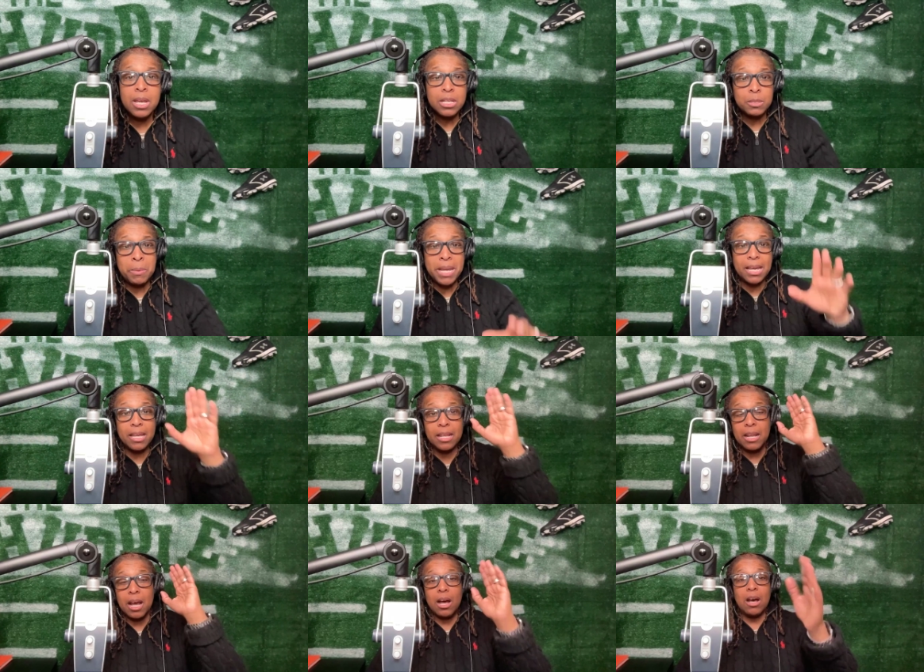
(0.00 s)

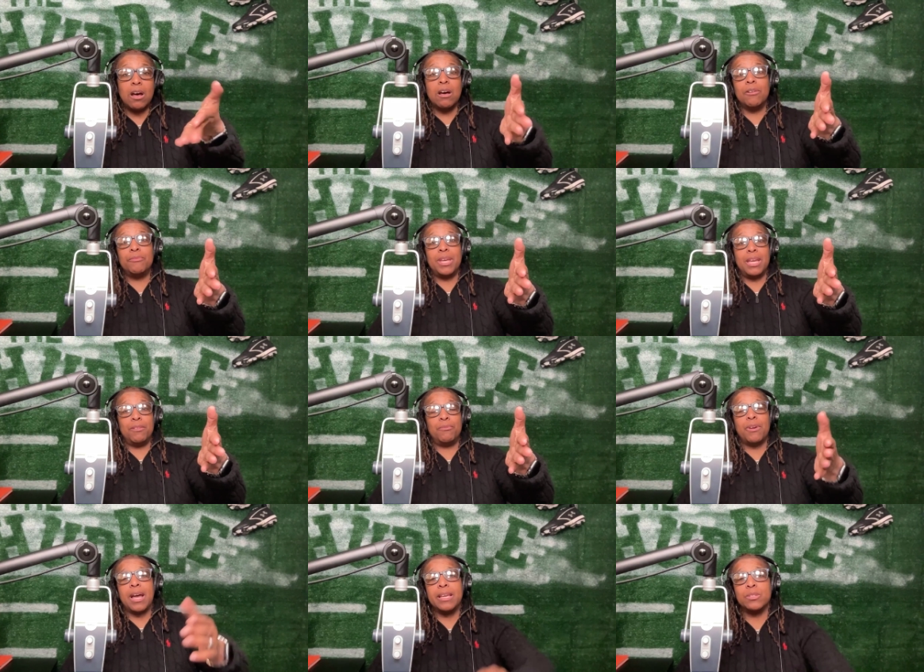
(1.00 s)
Speaking of
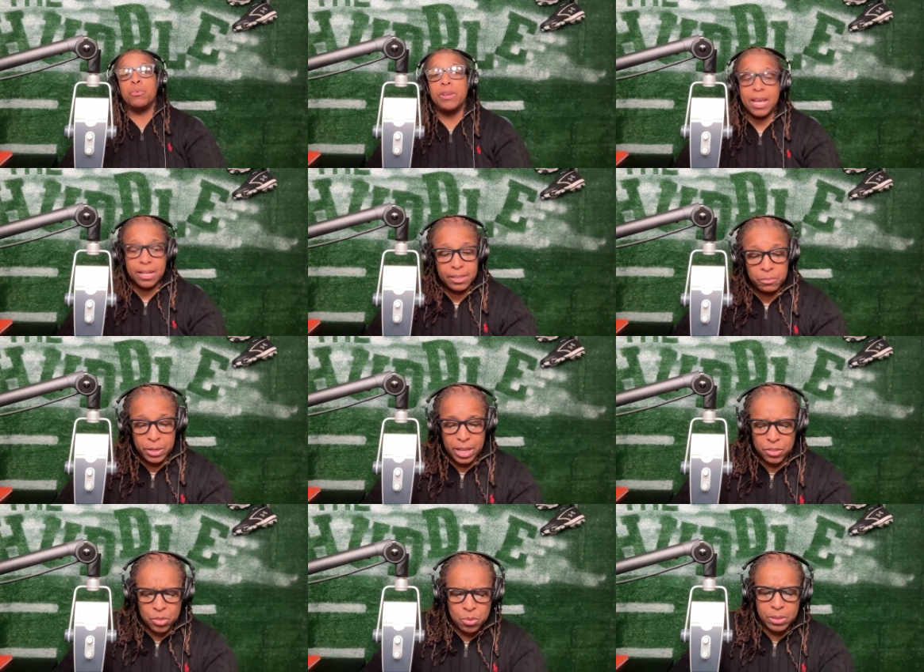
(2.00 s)
advice, we
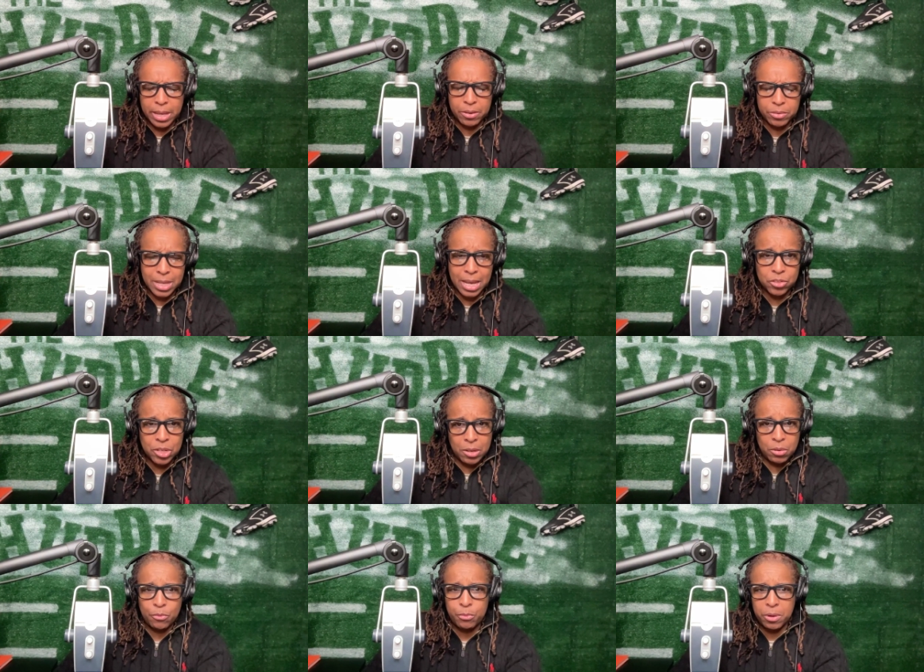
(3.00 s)
got two letters, actually. I
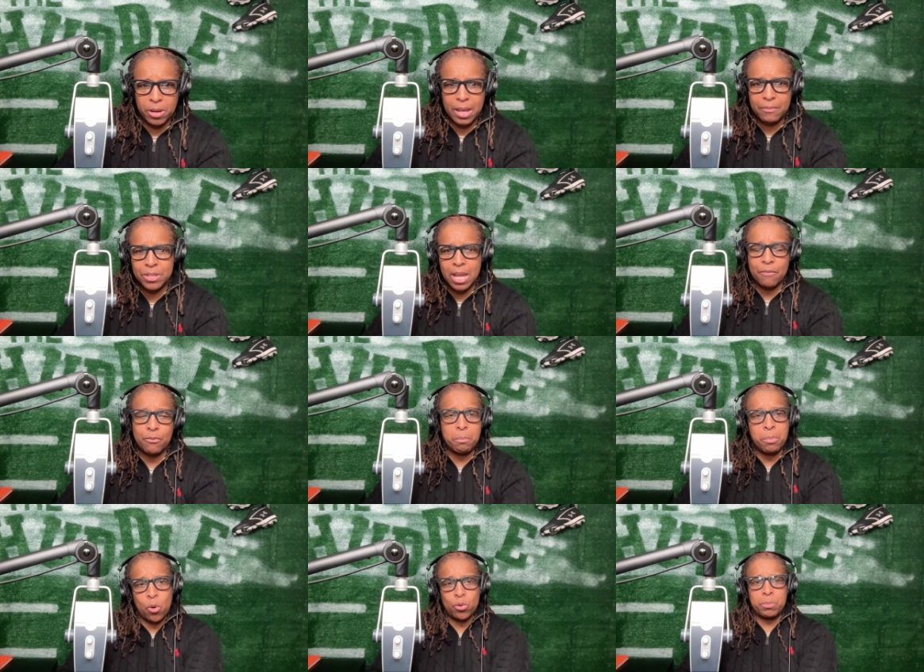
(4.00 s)
don't know if we're going to have time for
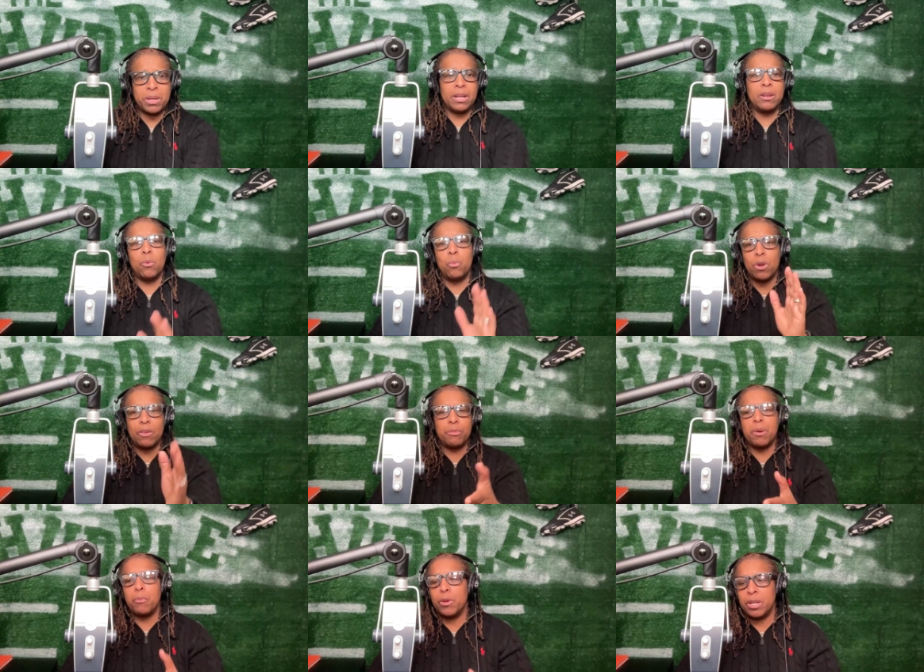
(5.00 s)
both, but I know one of
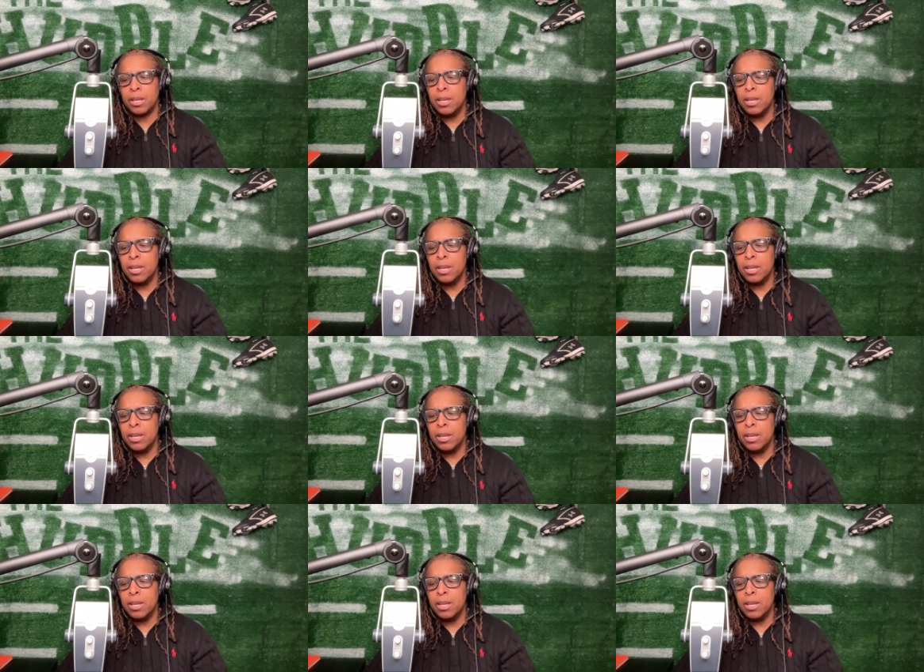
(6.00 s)
them I want to